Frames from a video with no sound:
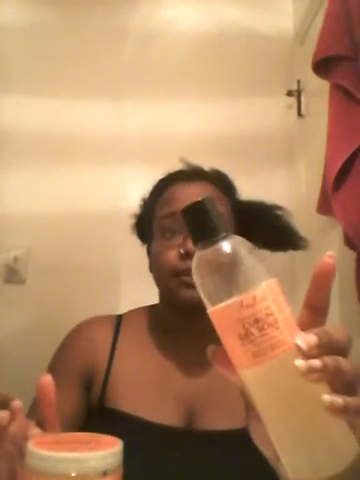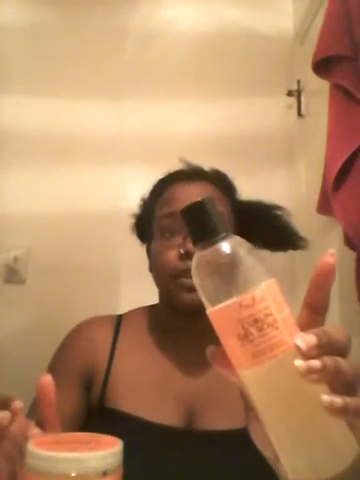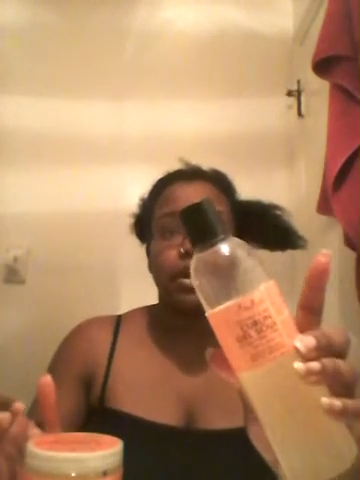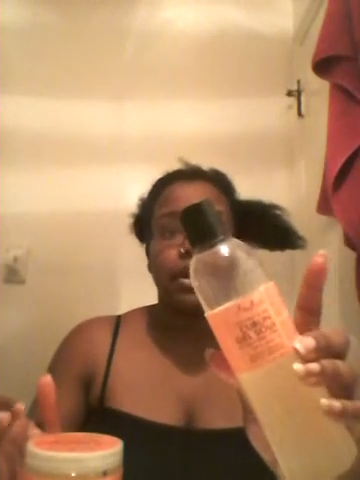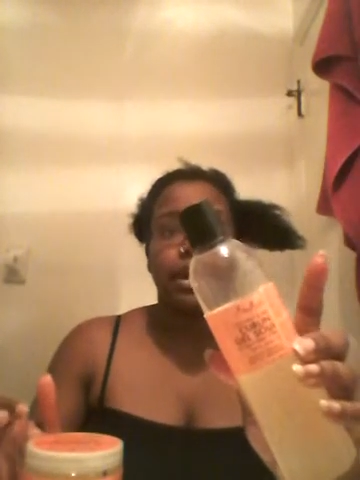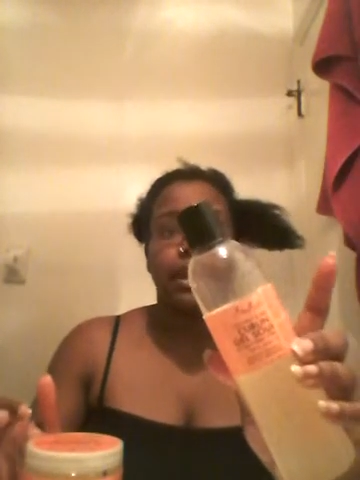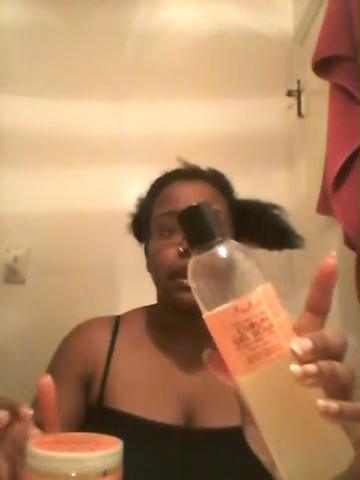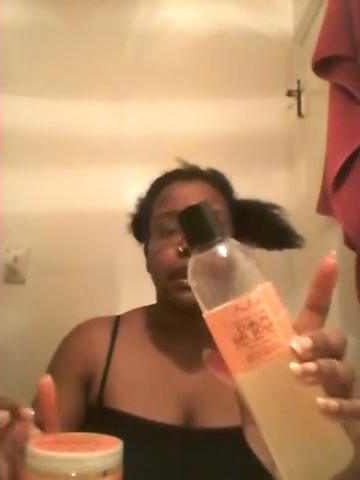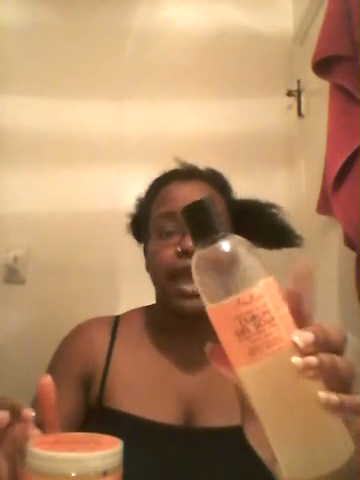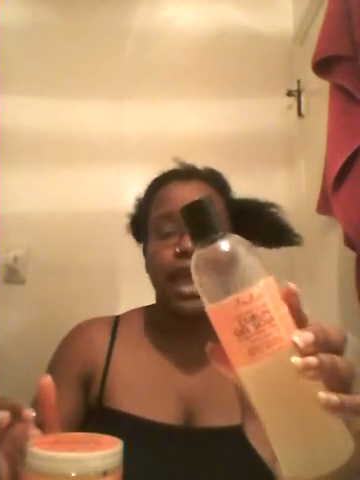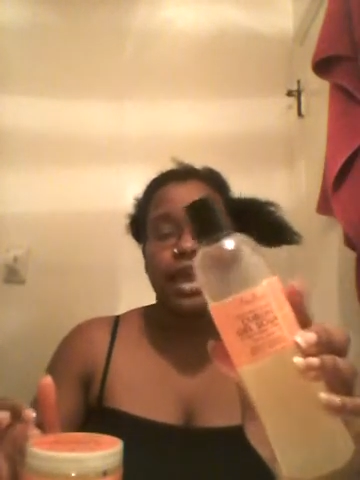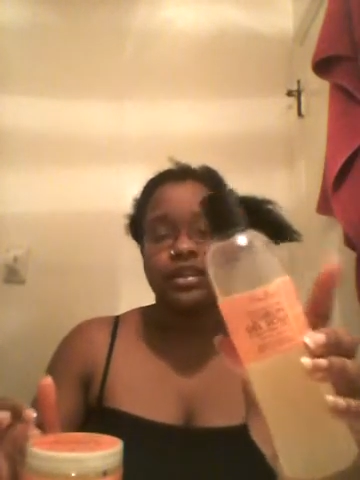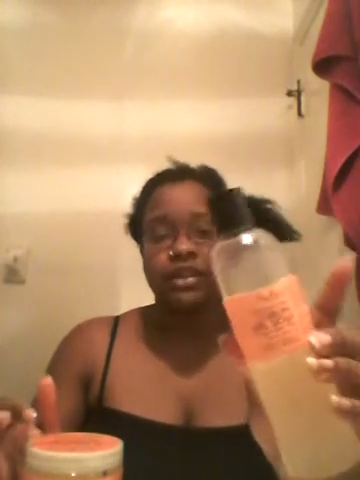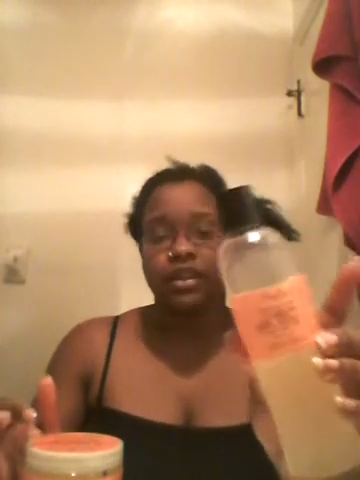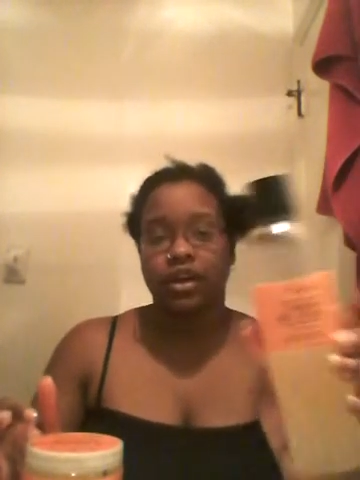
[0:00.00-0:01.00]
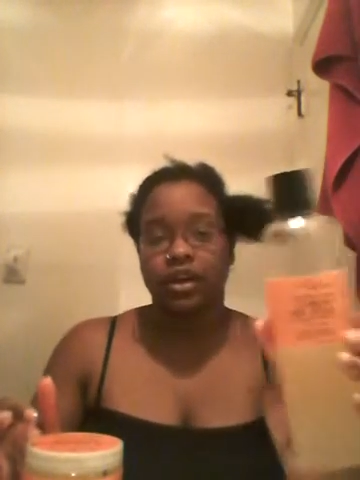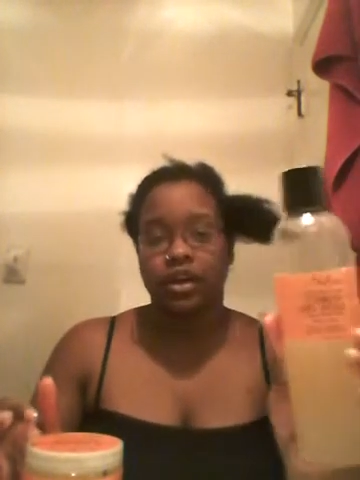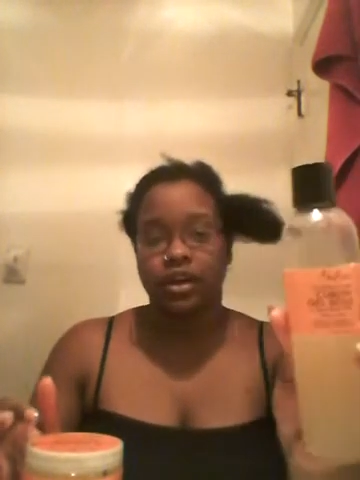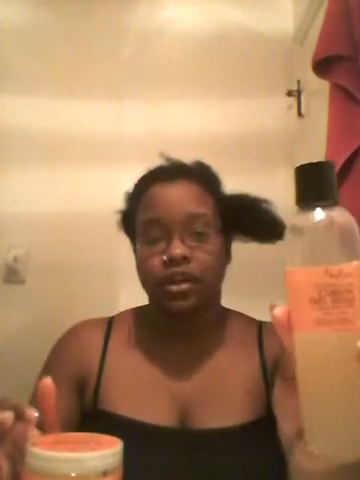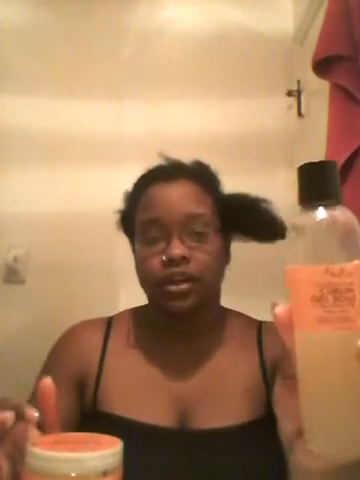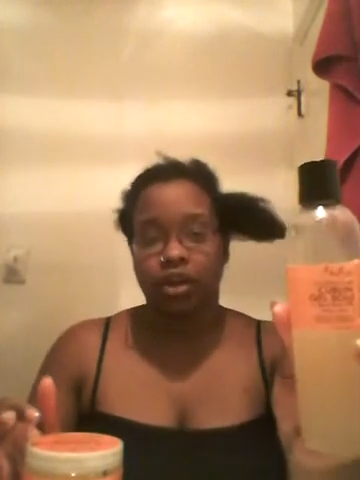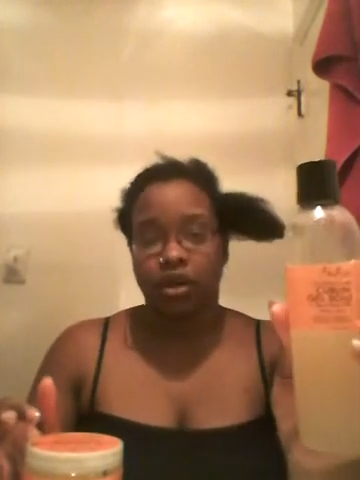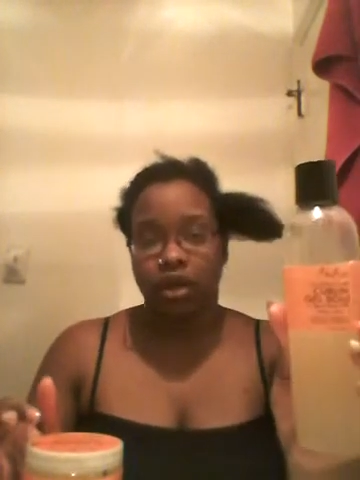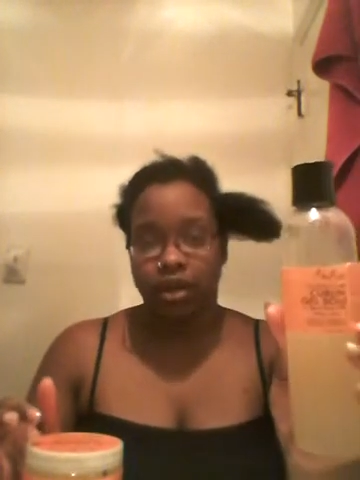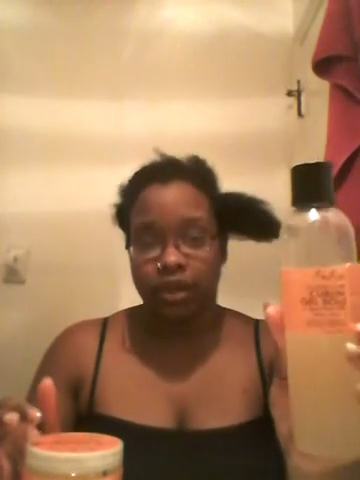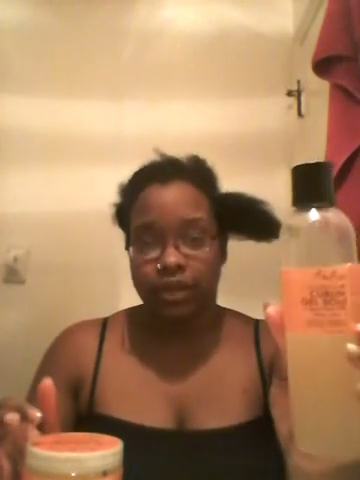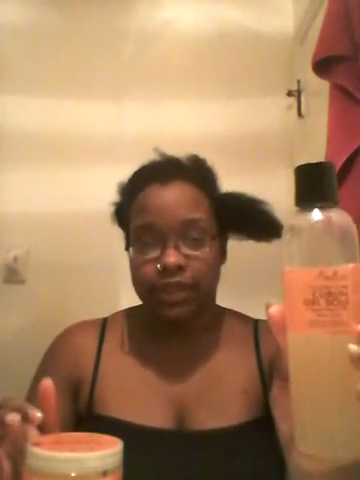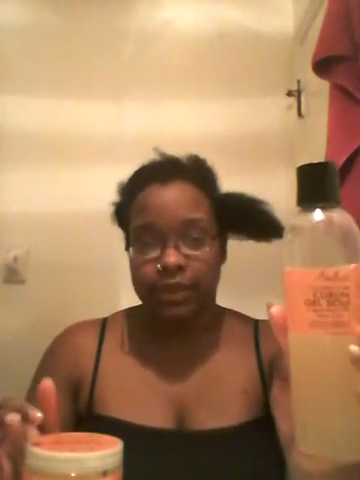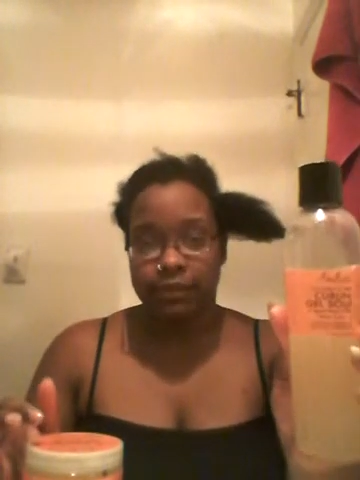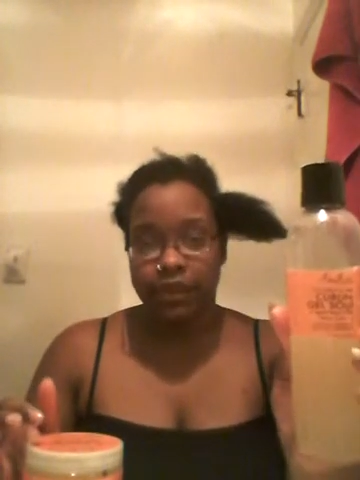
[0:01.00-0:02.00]
product last year during
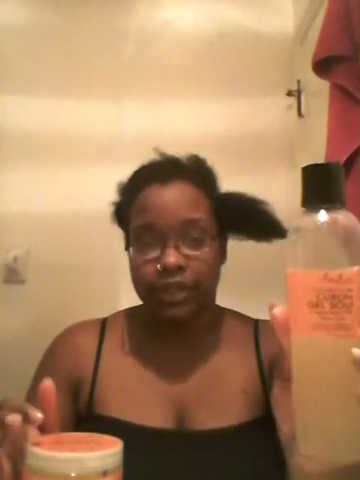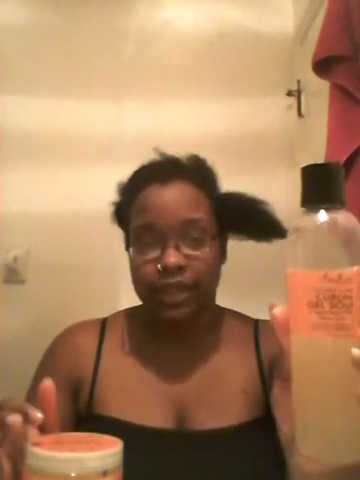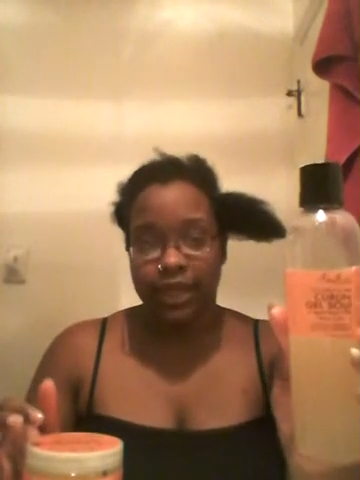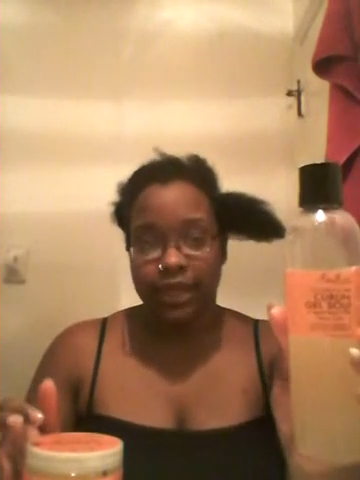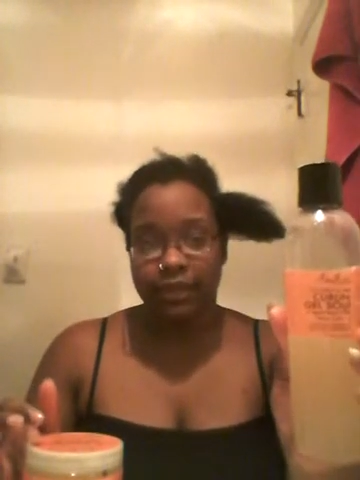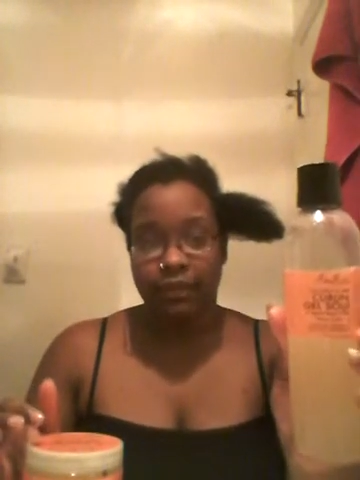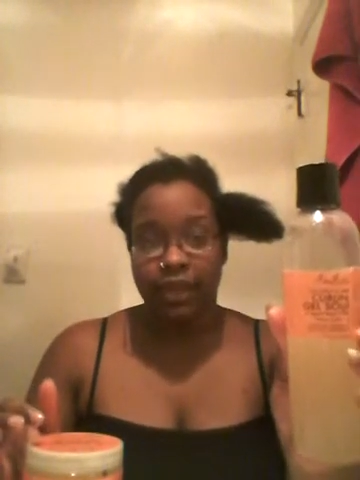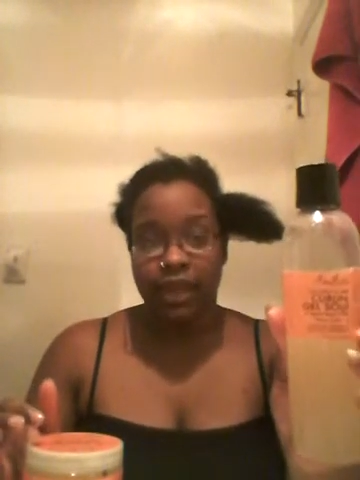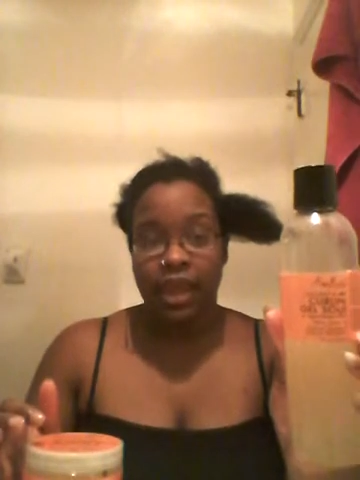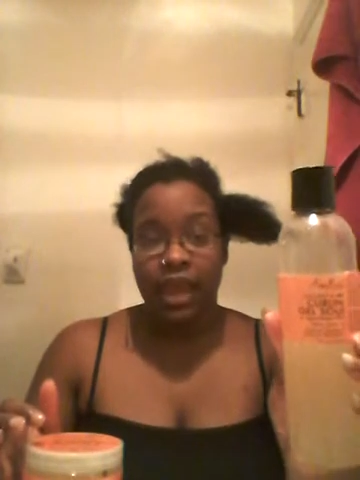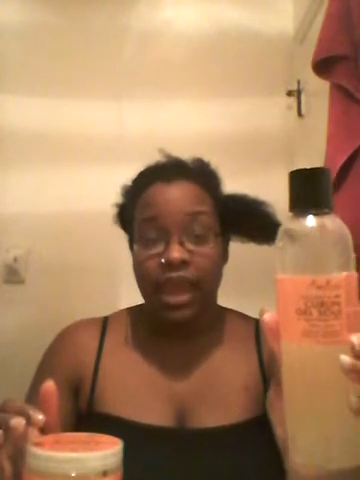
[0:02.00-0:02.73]
the summertime.